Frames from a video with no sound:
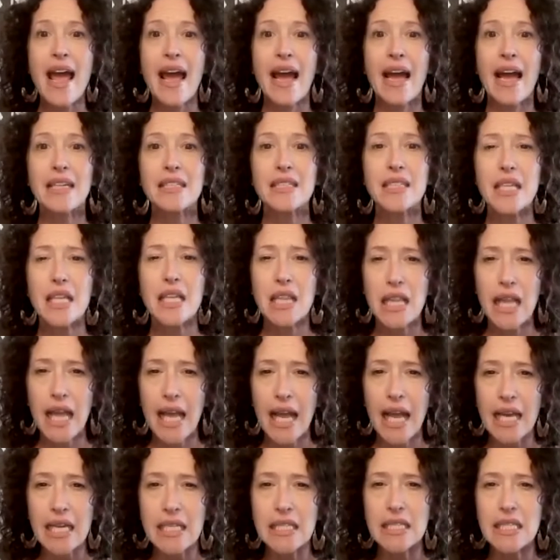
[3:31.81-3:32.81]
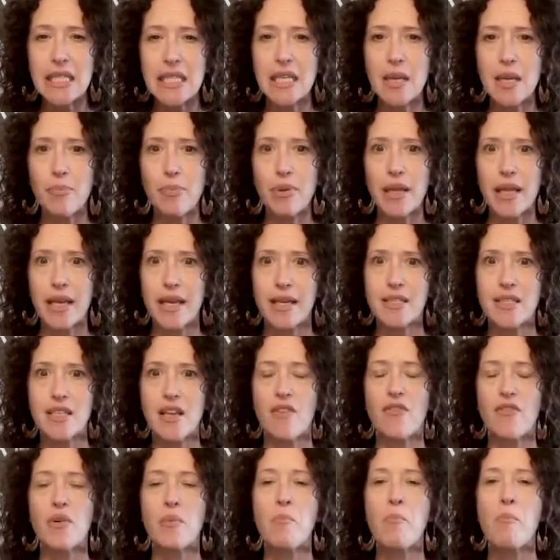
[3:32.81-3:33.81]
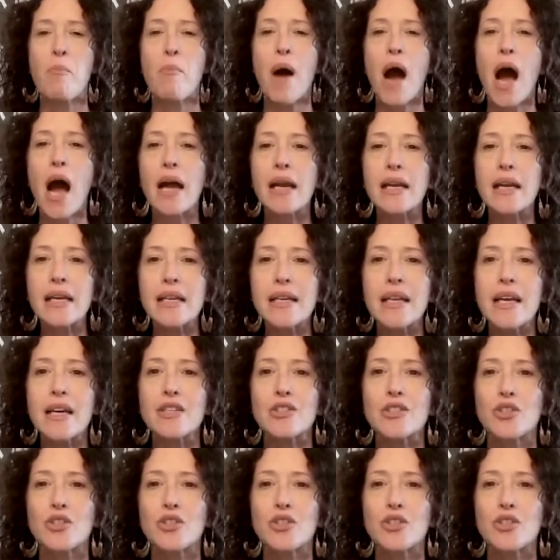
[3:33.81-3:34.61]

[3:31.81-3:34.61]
and to land in a place of embodied